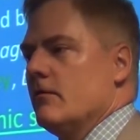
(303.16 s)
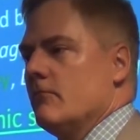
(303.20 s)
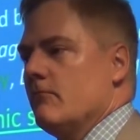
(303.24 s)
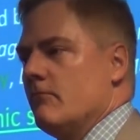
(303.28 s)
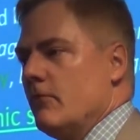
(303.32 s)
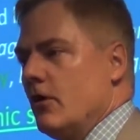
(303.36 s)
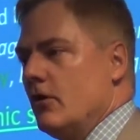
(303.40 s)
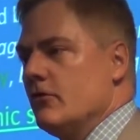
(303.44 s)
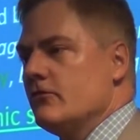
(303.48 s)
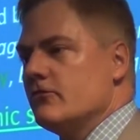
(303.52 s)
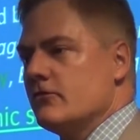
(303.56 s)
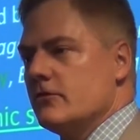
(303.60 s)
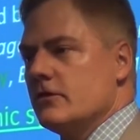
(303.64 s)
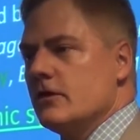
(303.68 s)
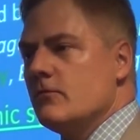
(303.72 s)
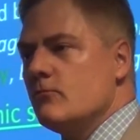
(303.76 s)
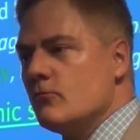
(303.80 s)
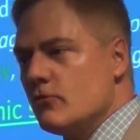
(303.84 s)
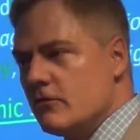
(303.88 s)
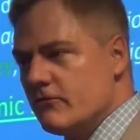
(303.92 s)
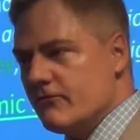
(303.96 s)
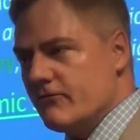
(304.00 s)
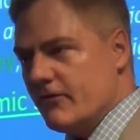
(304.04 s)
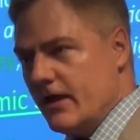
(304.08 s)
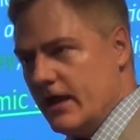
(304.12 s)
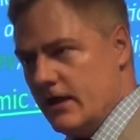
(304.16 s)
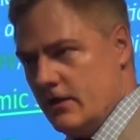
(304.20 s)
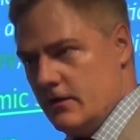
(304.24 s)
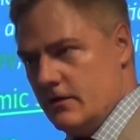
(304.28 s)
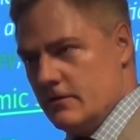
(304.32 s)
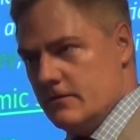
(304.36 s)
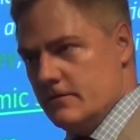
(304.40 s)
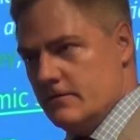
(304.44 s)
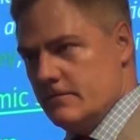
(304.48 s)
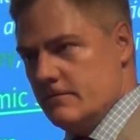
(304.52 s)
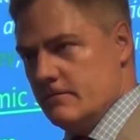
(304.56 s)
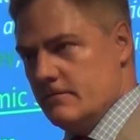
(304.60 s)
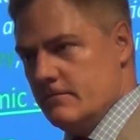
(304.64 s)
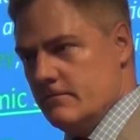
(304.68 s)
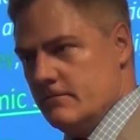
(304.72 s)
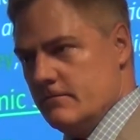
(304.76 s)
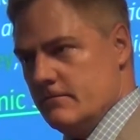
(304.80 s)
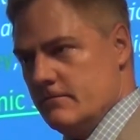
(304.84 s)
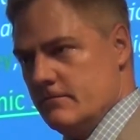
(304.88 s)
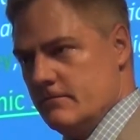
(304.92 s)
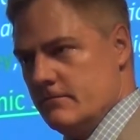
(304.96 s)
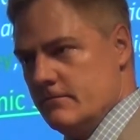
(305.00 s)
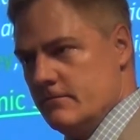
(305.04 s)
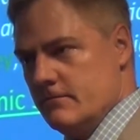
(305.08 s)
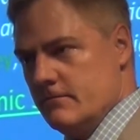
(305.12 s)
Most of them will fail.
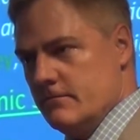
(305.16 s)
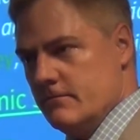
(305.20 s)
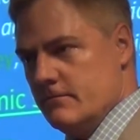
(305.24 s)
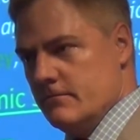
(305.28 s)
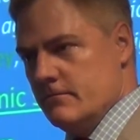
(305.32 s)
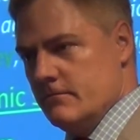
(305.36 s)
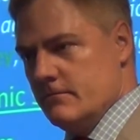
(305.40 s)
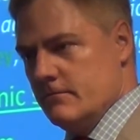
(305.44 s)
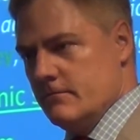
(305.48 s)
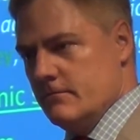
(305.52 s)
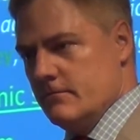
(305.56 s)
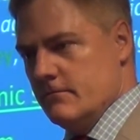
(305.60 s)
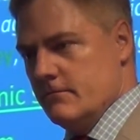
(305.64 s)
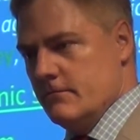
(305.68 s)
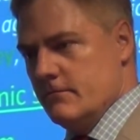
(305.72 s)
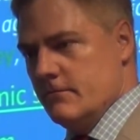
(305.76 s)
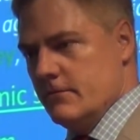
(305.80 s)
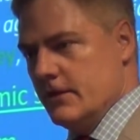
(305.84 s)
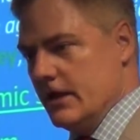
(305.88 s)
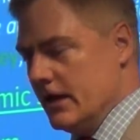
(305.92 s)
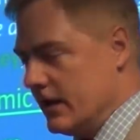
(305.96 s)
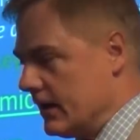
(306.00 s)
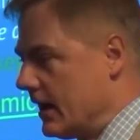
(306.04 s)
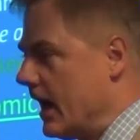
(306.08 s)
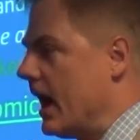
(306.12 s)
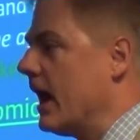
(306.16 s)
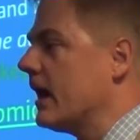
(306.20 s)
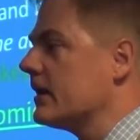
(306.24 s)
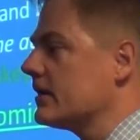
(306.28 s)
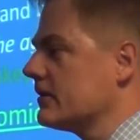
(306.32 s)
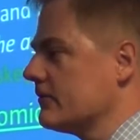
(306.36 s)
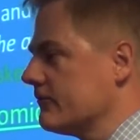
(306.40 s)
They're not,